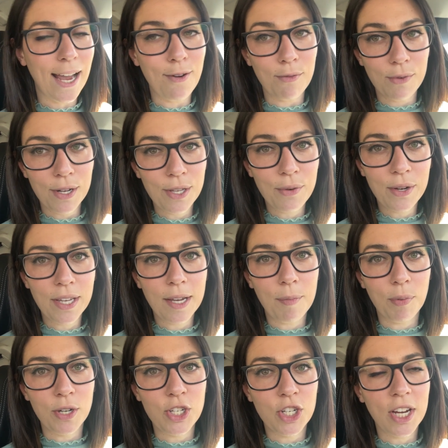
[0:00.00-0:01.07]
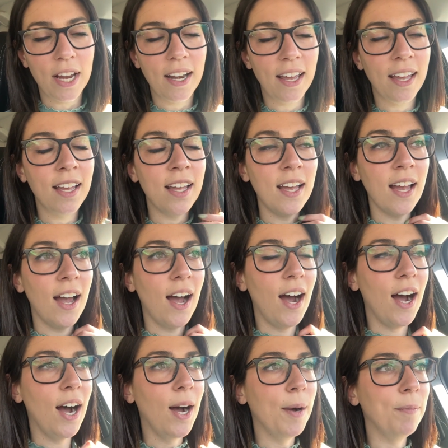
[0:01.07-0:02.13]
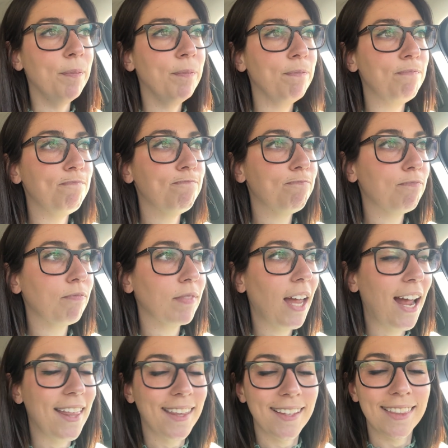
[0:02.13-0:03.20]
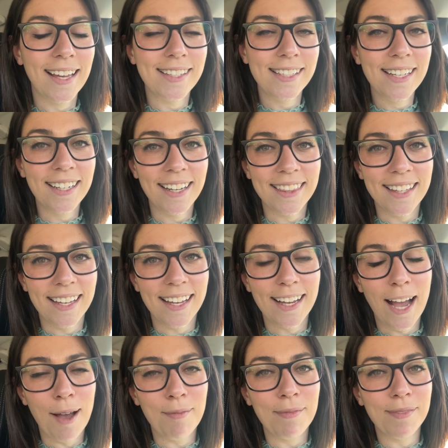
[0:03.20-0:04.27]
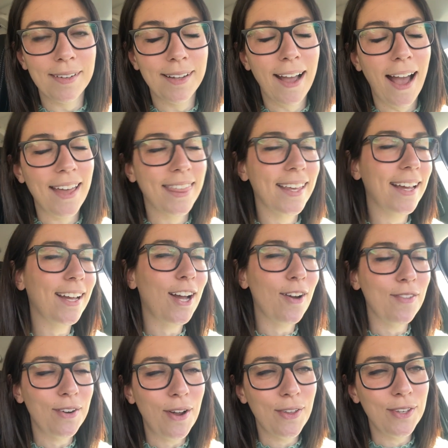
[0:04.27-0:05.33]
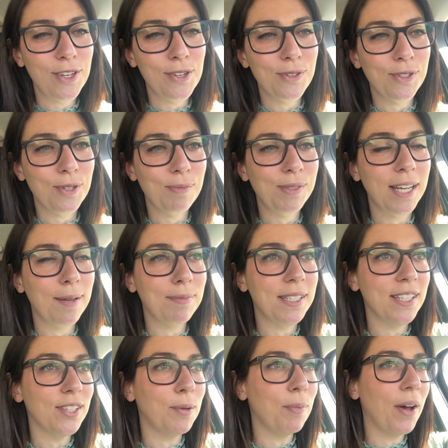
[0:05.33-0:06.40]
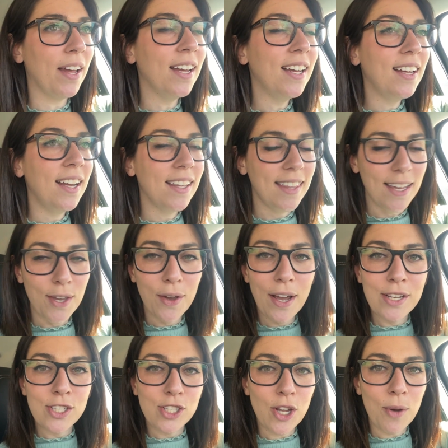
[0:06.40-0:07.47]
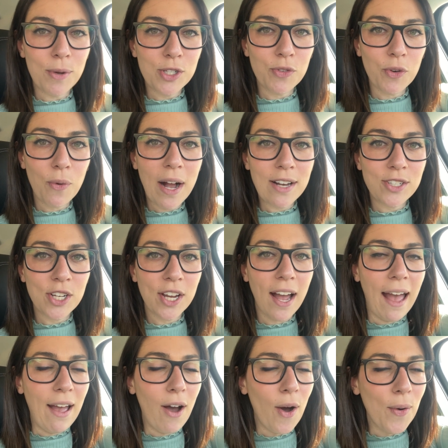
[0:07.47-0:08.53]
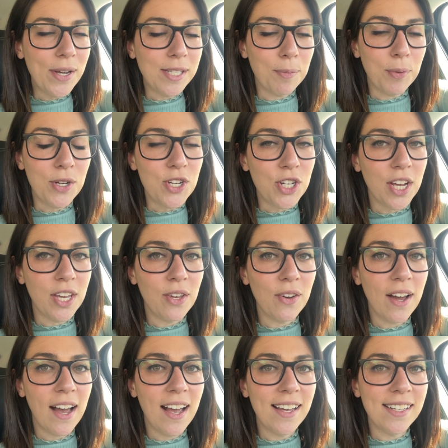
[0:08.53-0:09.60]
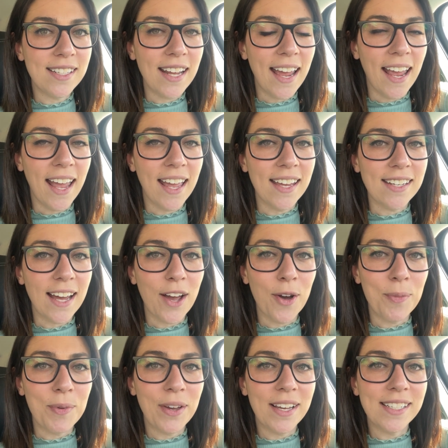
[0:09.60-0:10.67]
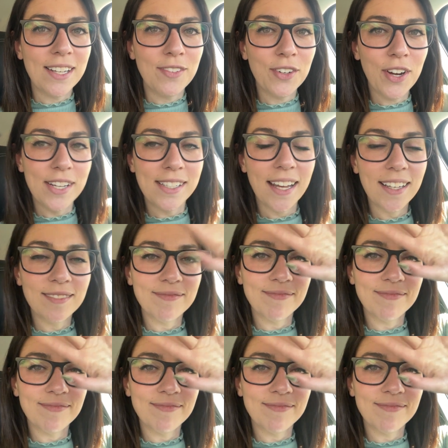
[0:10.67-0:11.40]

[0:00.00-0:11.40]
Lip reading: I really, really appreciate it. I think that's it. I think I covered all the YouTube type deal, but thank you guys so much for watching. I always appreciate you guys, and I hope you guys have a great day.